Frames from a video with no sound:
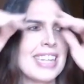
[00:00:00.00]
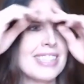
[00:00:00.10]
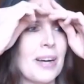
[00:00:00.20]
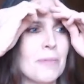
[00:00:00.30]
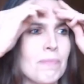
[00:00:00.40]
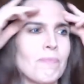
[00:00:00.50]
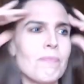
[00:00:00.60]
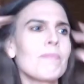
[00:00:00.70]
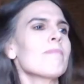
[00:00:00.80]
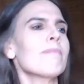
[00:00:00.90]
And um,
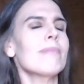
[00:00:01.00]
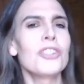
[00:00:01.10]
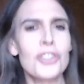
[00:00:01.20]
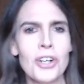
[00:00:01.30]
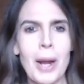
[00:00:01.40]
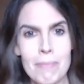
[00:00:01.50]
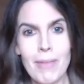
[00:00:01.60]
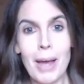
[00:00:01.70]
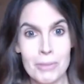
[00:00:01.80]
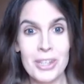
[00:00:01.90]
sure,
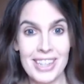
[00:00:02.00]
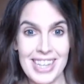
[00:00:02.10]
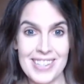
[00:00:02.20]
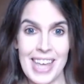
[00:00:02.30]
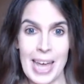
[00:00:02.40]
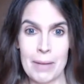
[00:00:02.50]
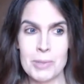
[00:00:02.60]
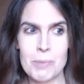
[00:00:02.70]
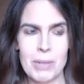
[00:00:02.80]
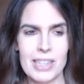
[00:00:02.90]
I'm, I'm good at these
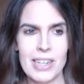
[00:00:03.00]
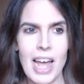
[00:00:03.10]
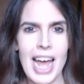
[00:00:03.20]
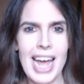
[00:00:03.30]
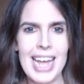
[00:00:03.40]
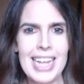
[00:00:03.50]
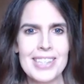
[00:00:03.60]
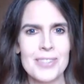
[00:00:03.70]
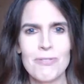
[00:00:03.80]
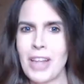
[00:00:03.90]
games, but
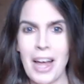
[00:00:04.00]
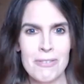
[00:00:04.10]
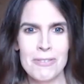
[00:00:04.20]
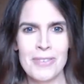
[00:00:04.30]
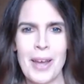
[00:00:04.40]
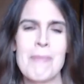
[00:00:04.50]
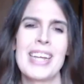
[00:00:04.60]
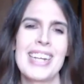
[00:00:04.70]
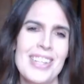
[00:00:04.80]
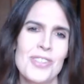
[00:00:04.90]
it's fluff. I
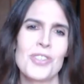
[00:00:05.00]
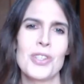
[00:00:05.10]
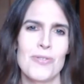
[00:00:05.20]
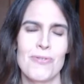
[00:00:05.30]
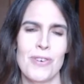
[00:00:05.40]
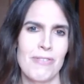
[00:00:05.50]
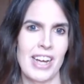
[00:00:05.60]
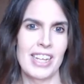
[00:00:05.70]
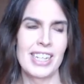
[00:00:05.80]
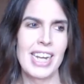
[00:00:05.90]
mean, it's just for
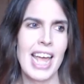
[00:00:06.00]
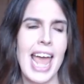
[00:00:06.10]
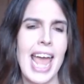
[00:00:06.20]
fun.